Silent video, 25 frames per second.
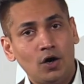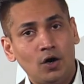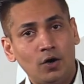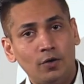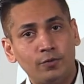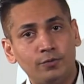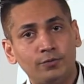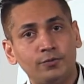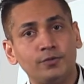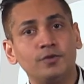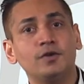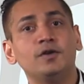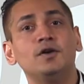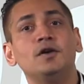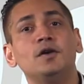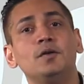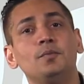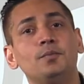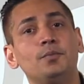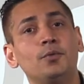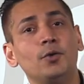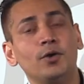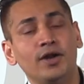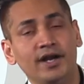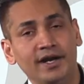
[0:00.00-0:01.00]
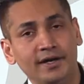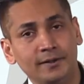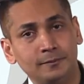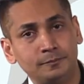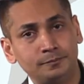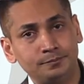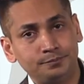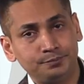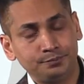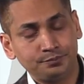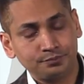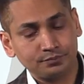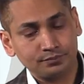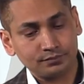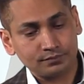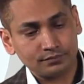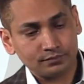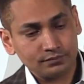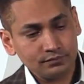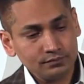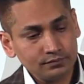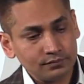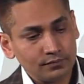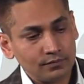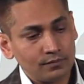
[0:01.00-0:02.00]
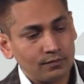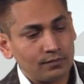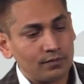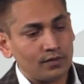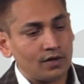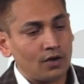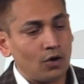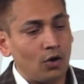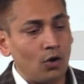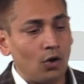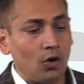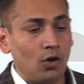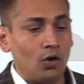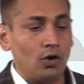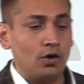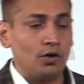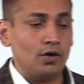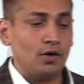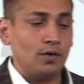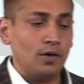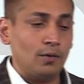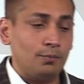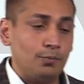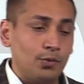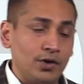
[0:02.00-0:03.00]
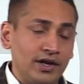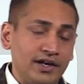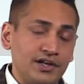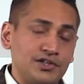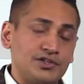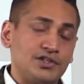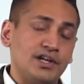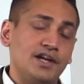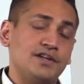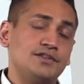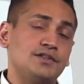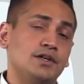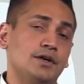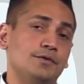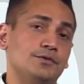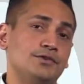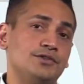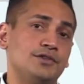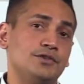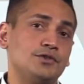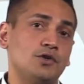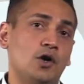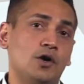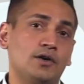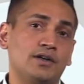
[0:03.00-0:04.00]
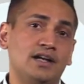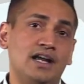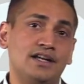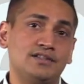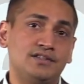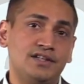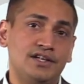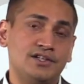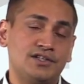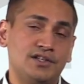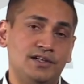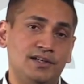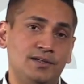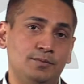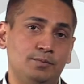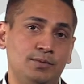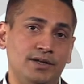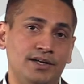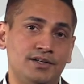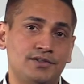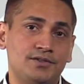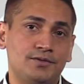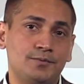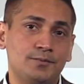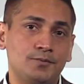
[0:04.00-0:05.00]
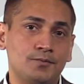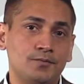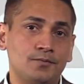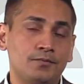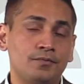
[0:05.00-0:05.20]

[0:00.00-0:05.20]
of putting a shared services organization in place.